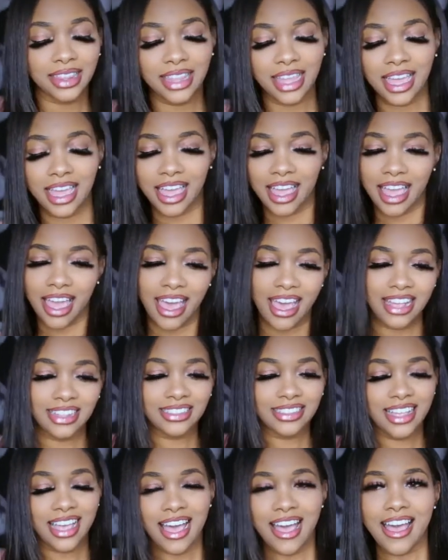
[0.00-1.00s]
they
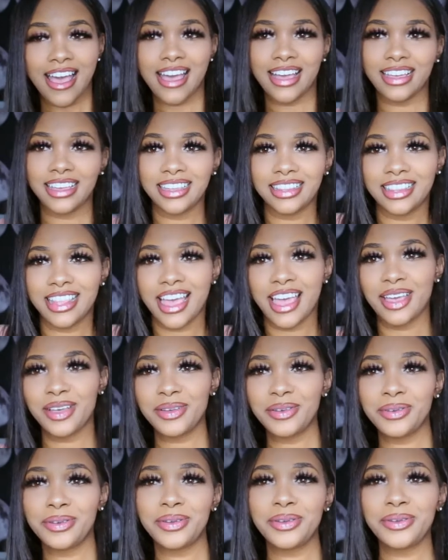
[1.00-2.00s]
ask how I get
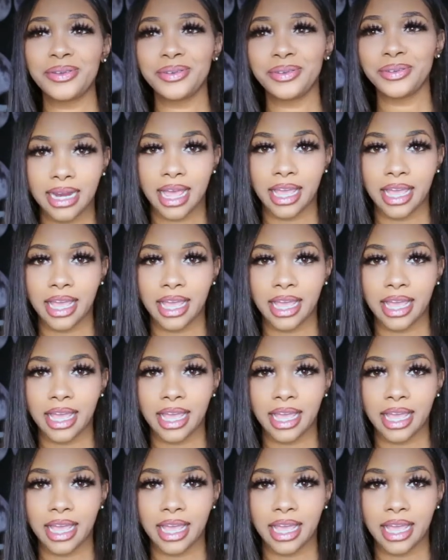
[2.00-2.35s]
that ooh.